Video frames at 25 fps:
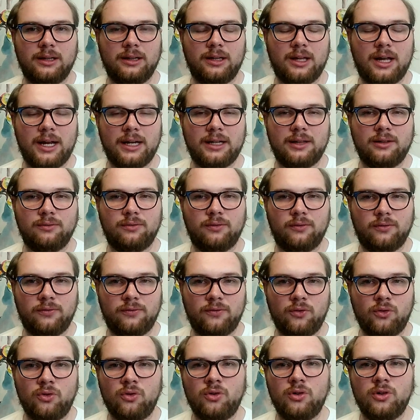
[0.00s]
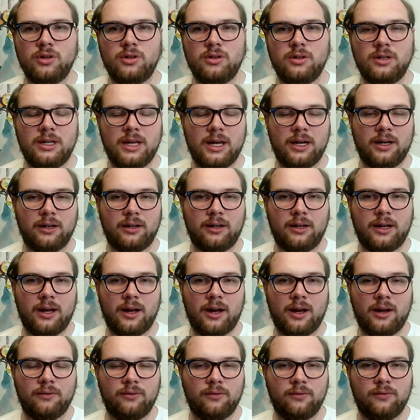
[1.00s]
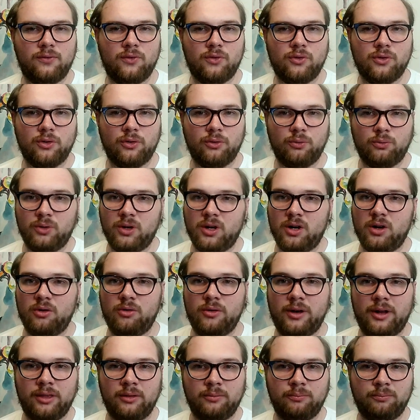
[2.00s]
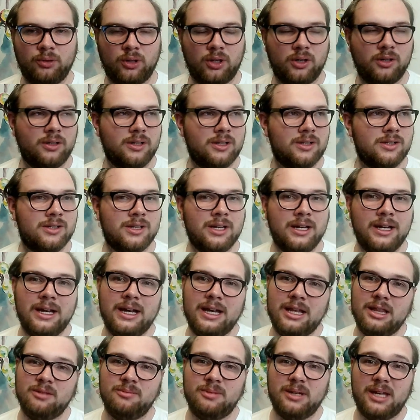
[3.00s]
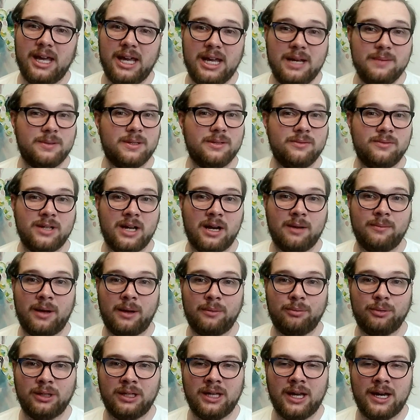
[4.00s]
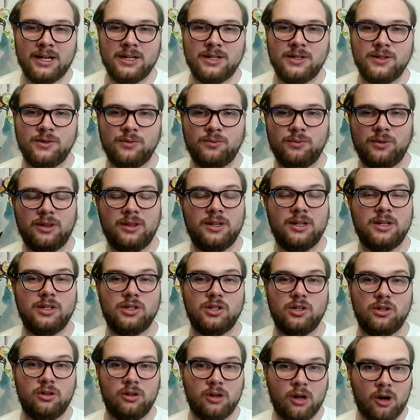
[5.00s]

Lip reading: I like that for 4, you get a card for 4 as well. And the blockers, there'll be heaps of dumb applications with this.